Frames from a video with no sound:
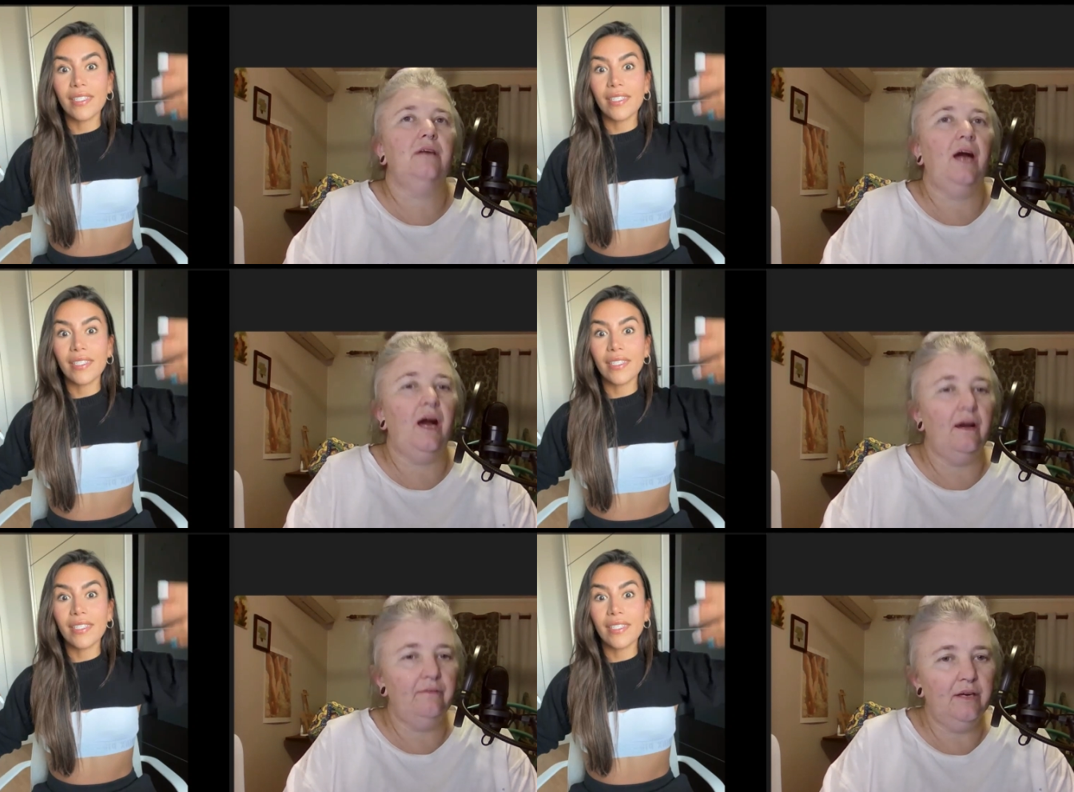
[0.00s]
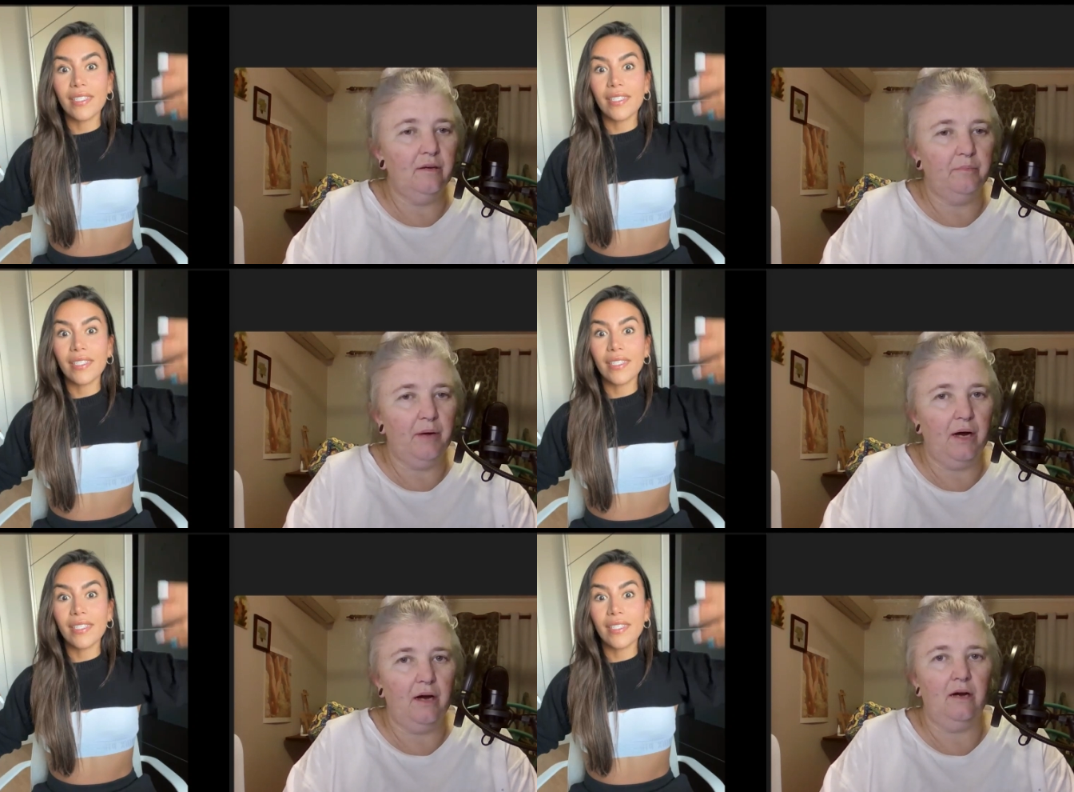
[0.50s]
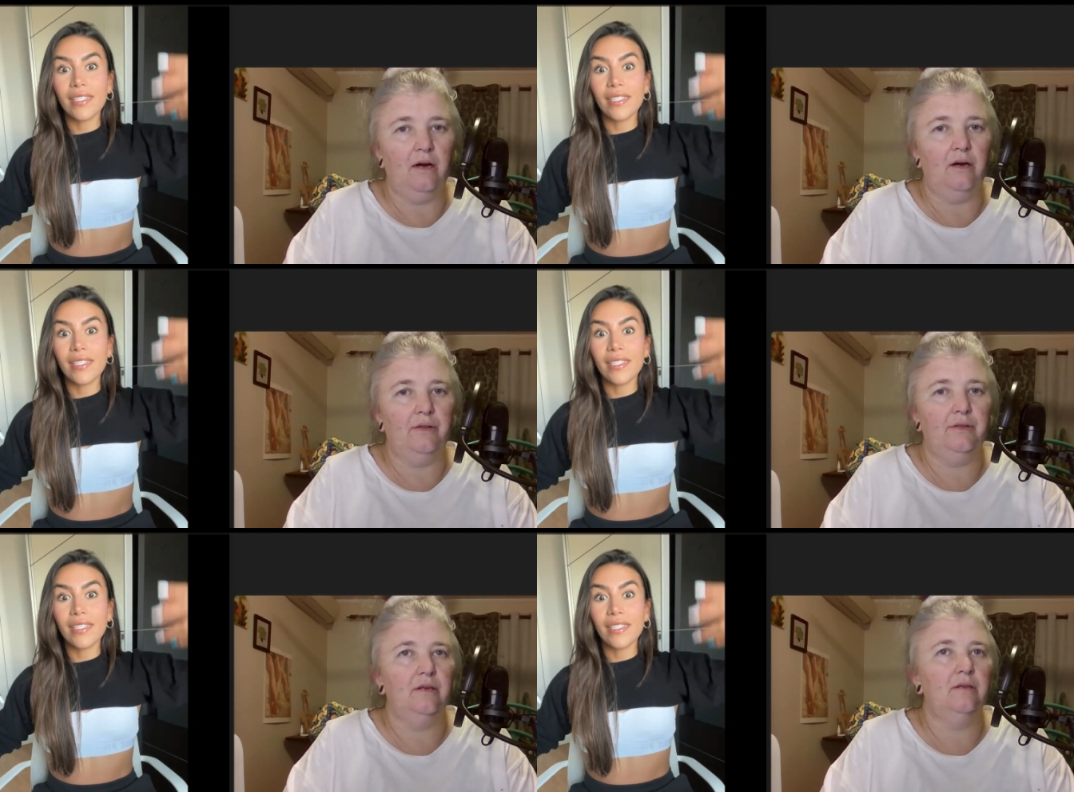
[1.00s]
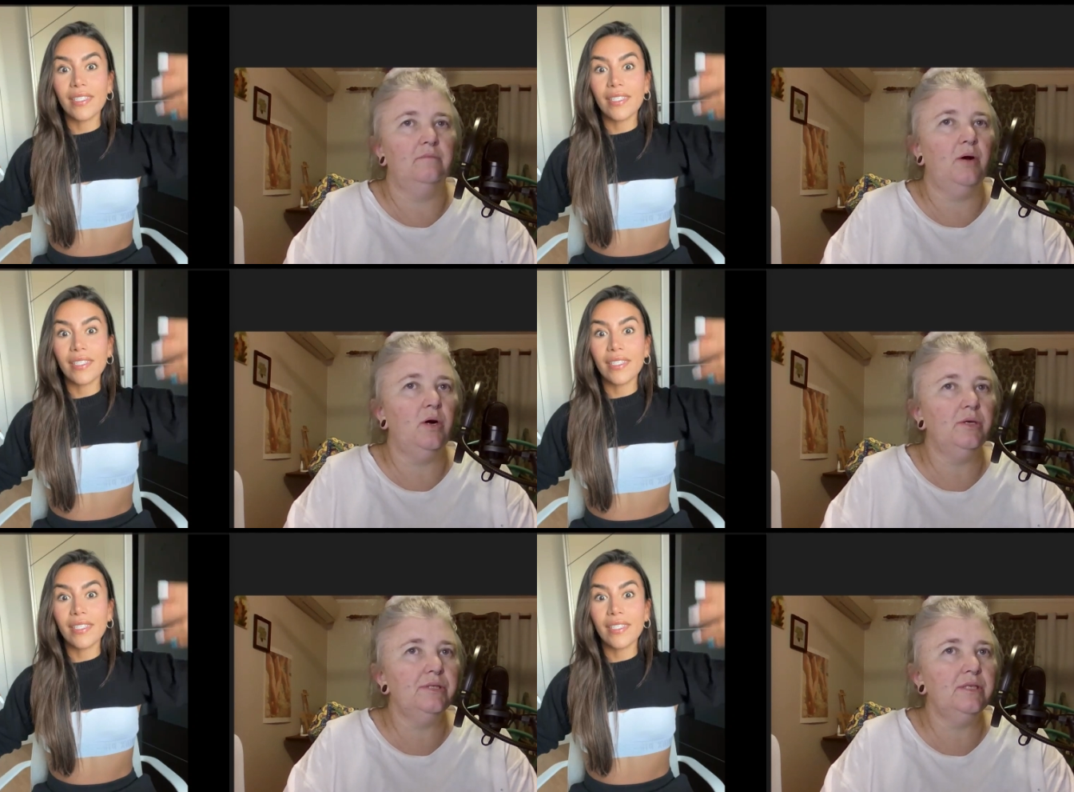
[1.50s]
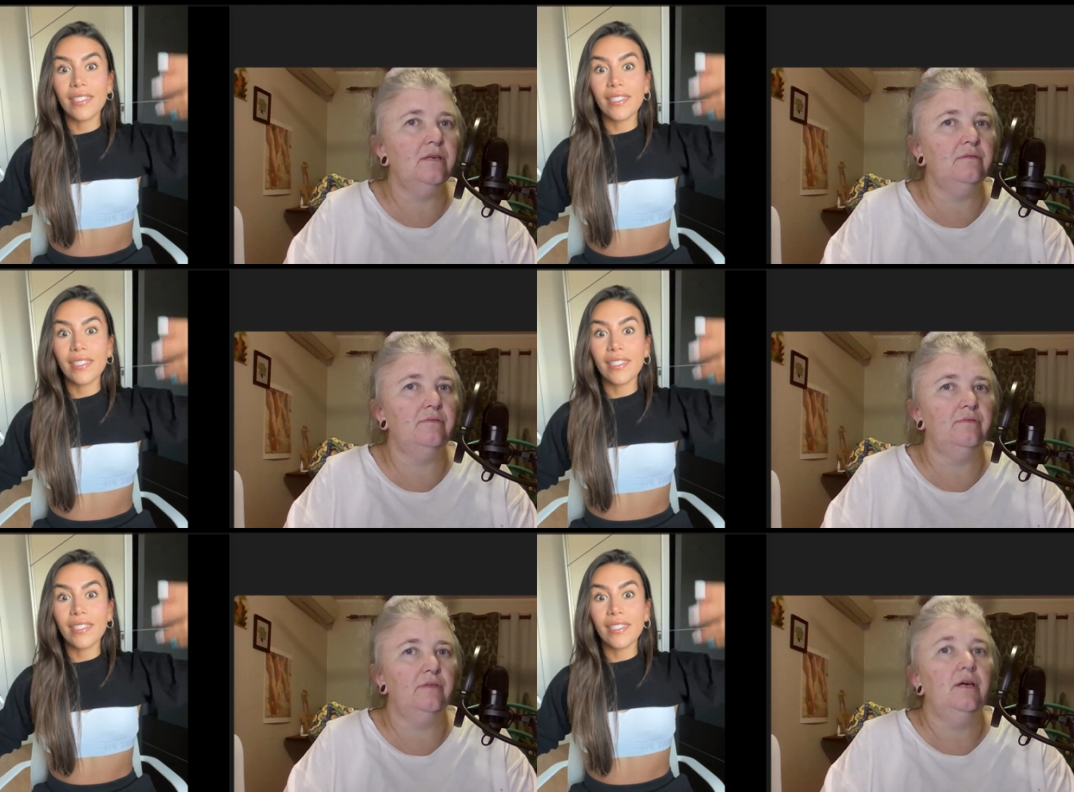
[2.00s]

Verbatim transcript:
Speaker 1: having a path and positive,